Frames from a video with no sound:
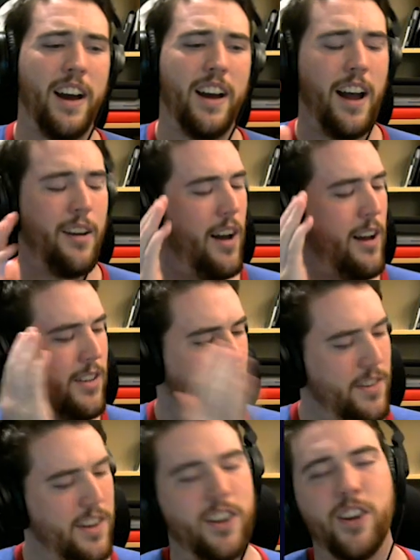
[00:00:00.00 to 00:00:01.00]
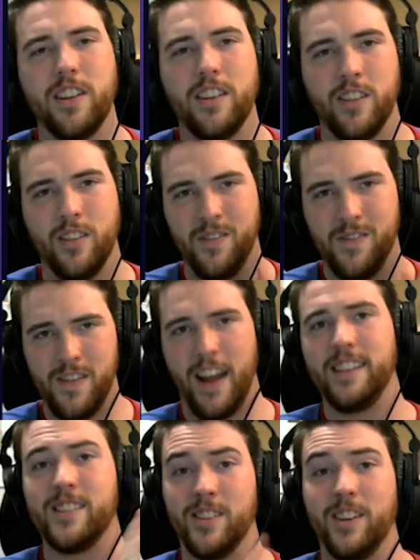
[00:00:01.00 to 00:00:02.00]
I'll give it a good
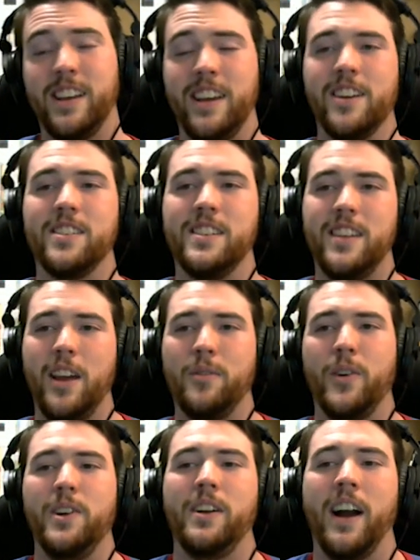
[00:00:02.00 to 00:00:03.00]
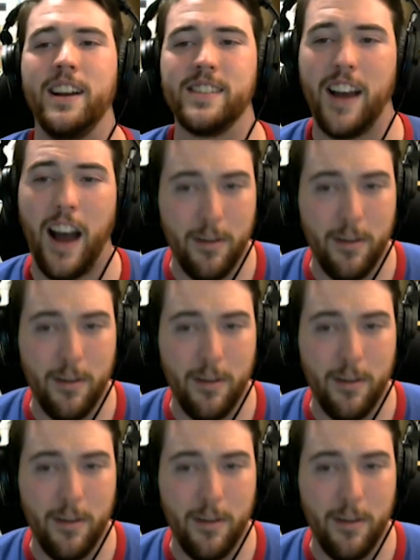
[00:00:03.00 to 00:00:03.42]
nice look here today for you guys.